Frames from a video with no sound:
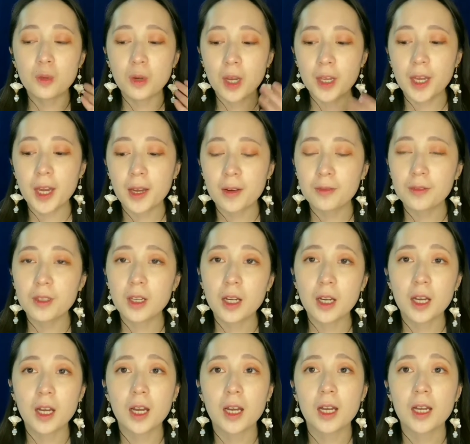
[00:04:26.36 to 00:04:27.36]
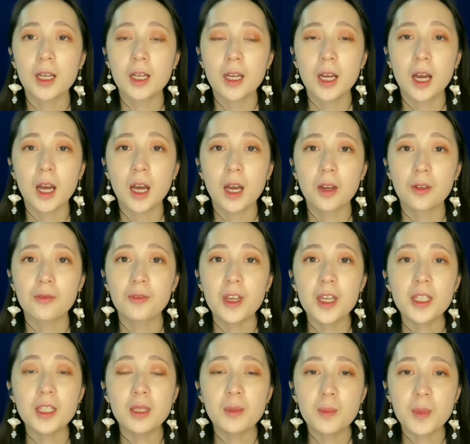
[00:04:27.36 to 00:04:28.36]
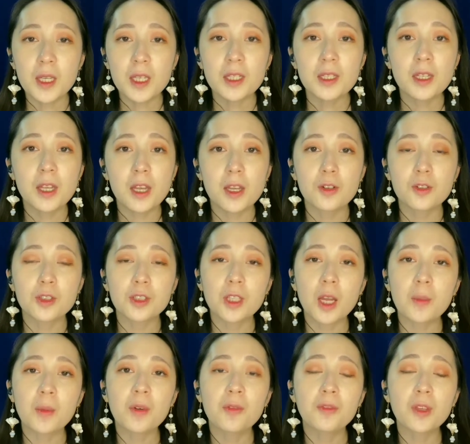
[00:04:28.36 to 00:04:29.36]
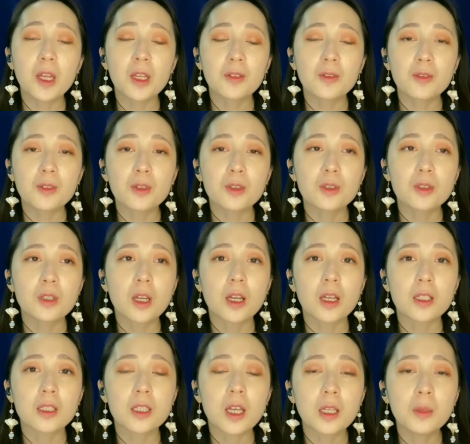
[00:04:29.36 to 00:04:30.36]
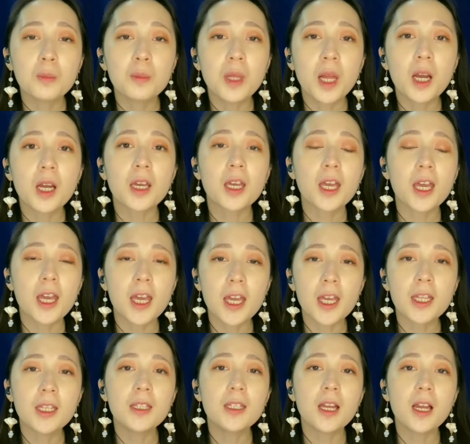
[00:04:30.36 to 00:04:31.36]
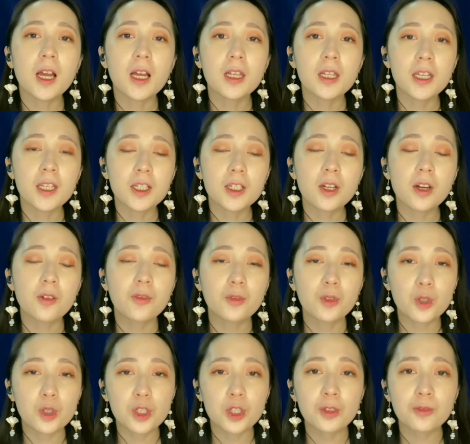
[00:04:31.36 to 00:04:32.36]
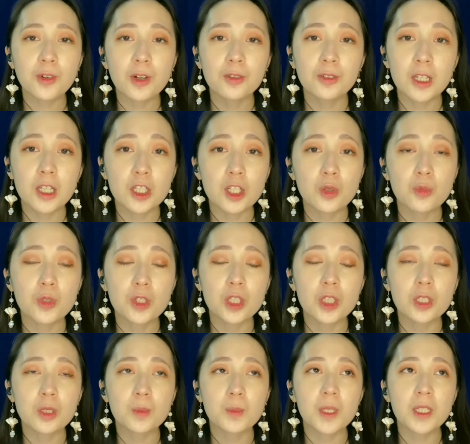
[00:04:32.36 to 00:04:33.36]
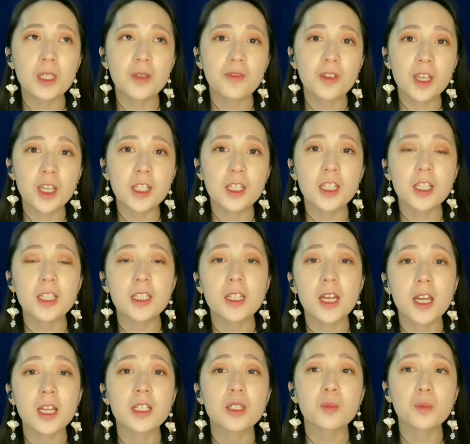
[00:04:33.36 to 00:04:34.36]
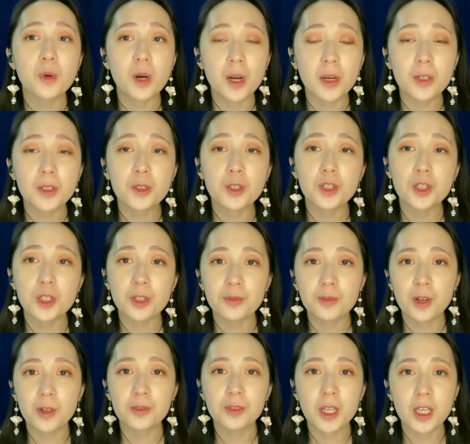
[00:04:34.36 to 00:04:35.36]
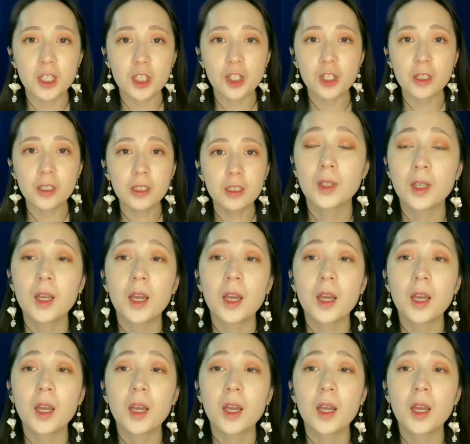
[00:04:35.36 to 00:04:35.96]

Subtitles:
I have the face mist on top of that sunblock and a layer of cushion foundation, which specifically is the Espoir cushion foundation.